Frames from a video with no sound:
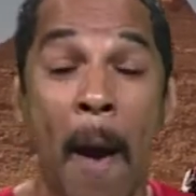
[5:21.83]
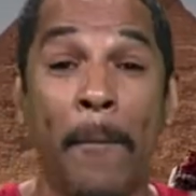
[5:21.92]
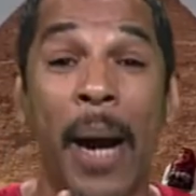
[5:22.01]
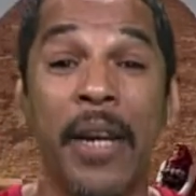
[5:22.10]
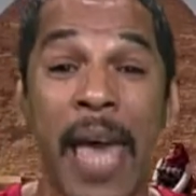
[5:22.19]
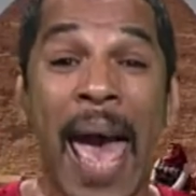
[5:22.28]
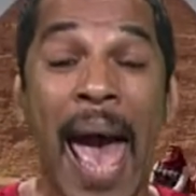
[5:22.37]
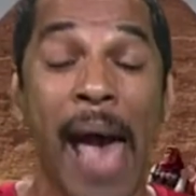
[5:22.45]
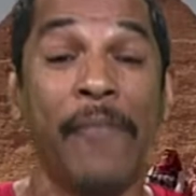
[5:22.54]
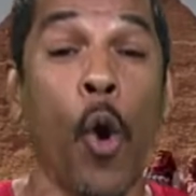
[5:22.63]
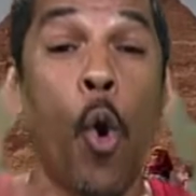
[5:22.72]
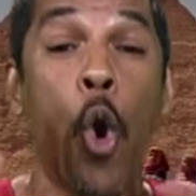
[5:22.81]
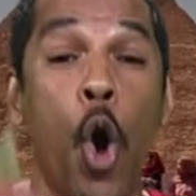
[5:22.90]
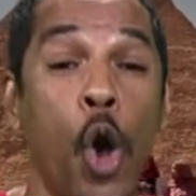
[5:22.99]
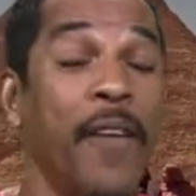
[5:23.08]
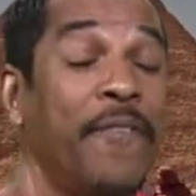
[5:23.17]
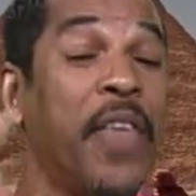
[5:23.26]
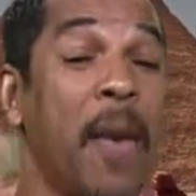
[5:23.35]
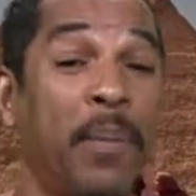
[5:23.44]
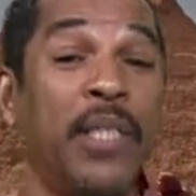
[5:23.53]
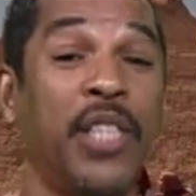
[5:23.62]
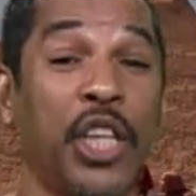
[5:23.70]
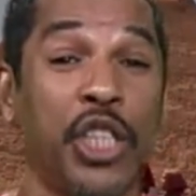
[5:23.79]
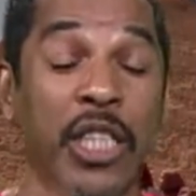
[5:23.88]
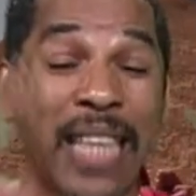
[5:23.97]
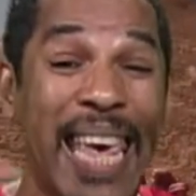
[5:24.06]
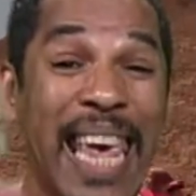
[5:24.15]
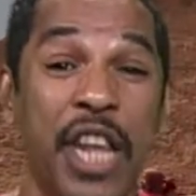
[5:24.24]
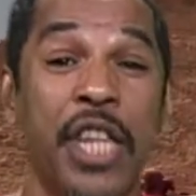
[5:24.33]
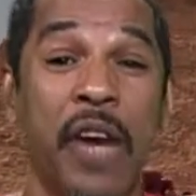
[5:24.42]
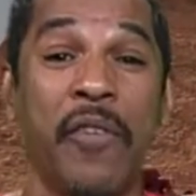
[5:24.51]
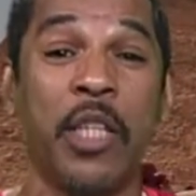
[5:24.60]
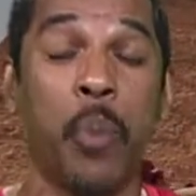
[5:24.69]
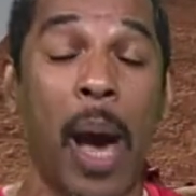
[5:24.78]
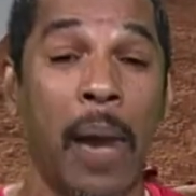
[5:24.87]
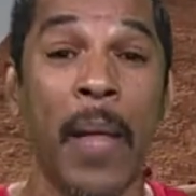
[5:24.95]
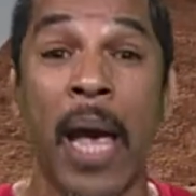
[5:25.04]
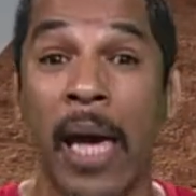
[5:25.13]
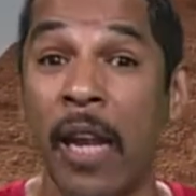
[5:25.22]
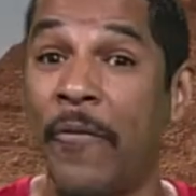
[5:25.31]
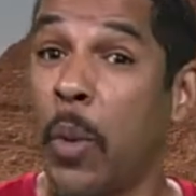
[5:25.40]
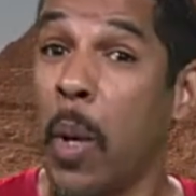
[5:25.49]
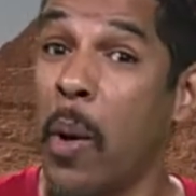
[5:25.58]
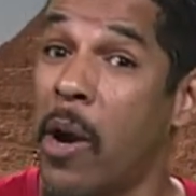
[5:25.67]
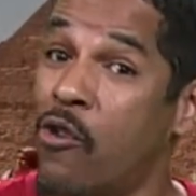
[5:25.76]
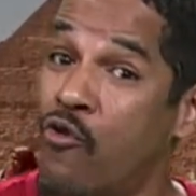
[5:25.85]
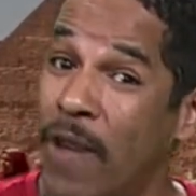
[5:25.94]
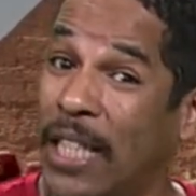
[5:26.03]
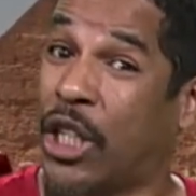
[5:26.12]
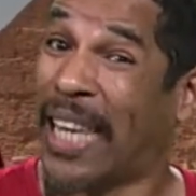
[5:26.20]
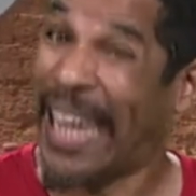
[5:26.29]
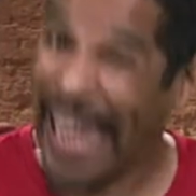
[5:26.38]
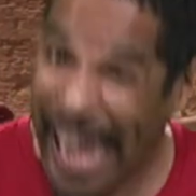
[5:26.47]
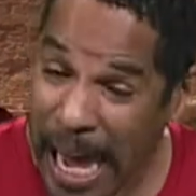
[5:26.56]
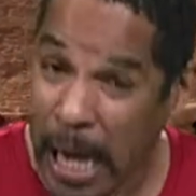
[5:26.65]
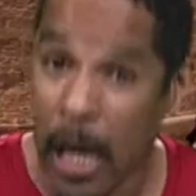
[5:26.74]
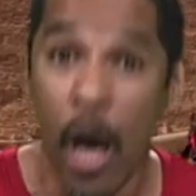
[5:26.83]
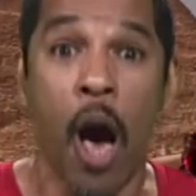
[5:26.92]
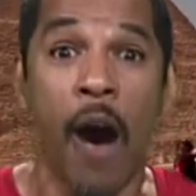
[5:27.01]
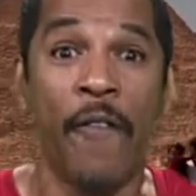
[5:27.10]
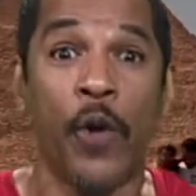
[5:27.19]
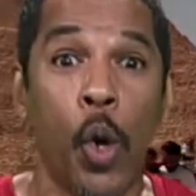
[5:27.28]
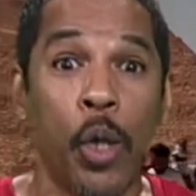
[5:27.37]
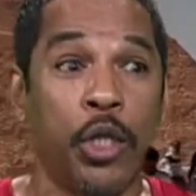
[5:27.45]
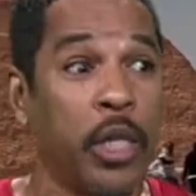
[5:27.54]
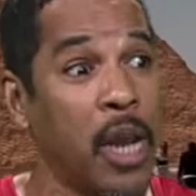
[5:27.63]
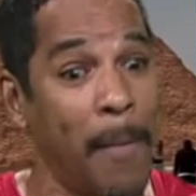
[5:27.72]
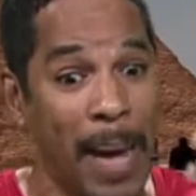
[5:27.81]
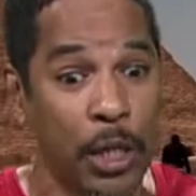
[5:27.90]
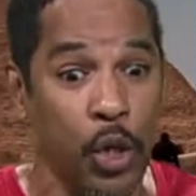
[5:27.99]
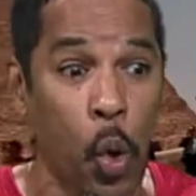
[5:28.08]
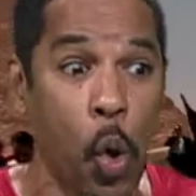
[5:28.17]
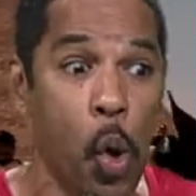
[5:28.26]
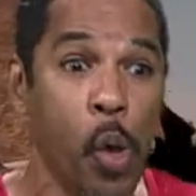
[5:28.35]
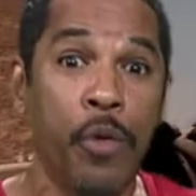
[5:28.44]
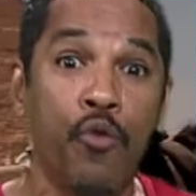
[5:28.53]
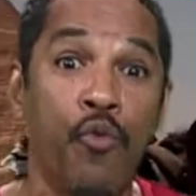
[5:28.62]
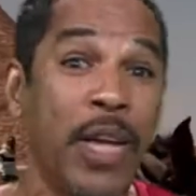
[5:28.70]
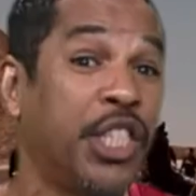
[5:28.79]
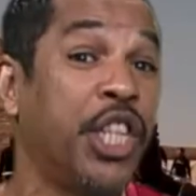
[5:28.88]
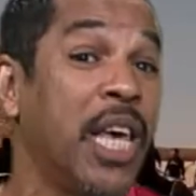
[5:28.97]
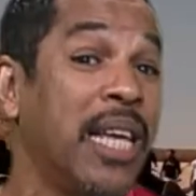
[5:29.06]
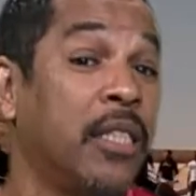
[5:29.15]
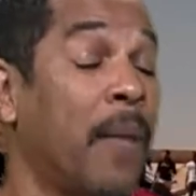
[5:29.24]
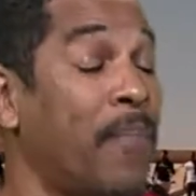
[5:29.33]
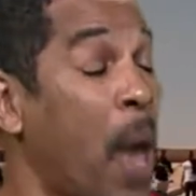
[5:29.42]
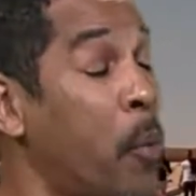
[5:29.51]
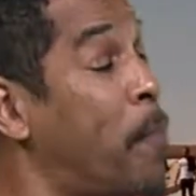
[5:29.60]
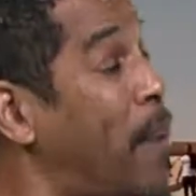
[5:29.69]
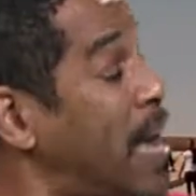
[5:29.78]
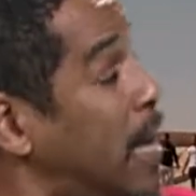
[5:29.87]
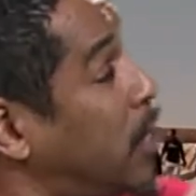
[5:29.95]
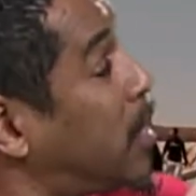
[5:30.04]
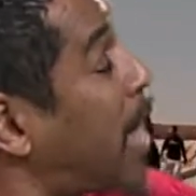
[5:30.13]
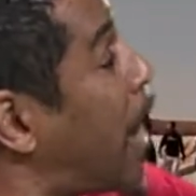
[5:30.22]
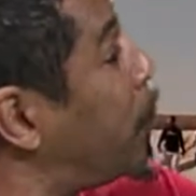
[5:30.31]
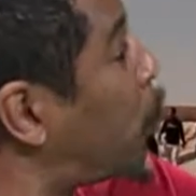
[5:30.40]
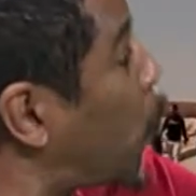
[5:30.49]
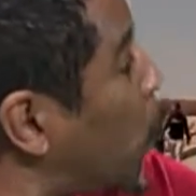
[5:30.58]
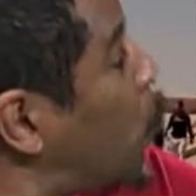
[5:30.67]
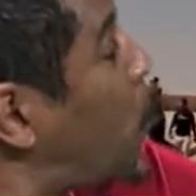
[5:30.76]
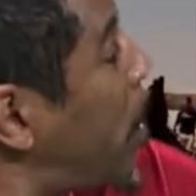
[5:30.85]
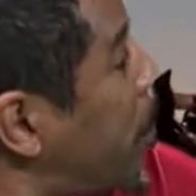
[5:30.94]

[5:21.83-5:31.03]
But they had all of their possessions in there as well. And if you were a rich king, of course, you can imagine all the rich things that would be inside the tomb with